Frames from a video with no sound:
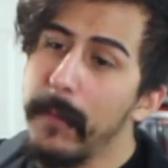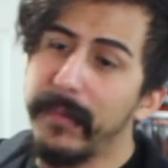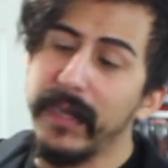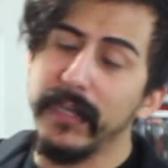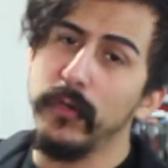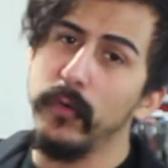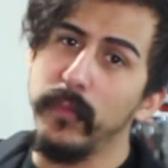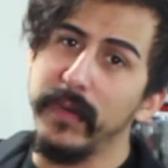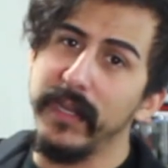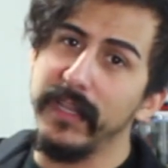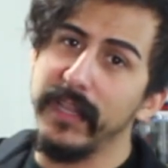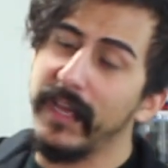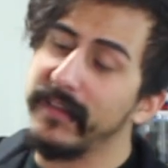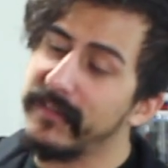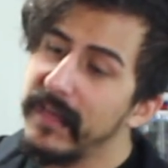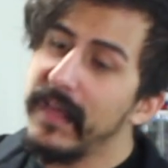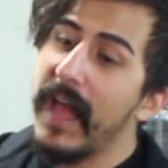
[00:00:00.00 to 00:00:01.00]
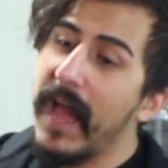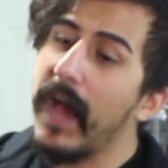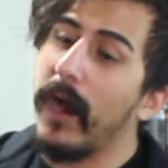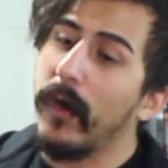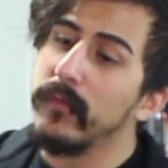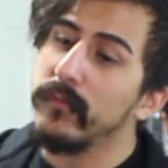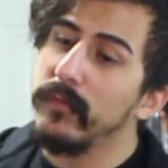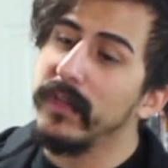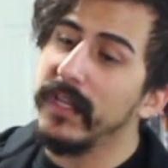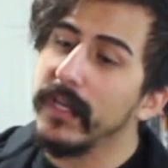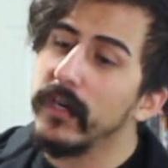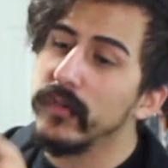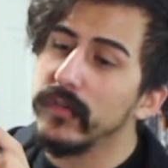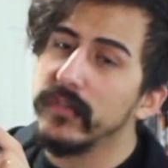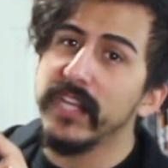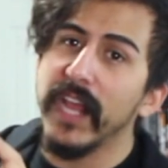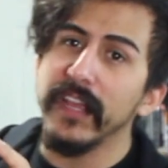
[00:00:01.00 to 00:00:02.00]
But I do realize how
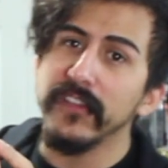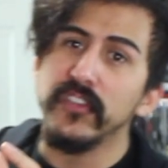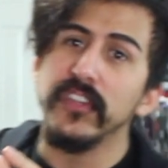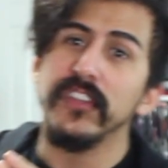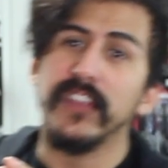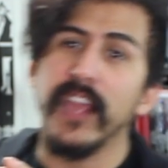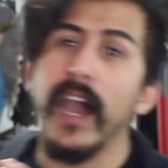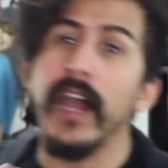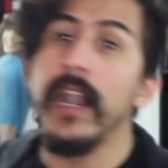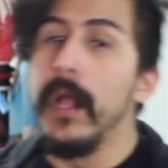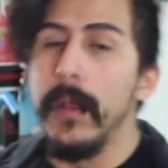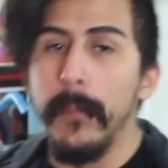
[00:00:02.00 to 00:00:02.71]
little chance she's got.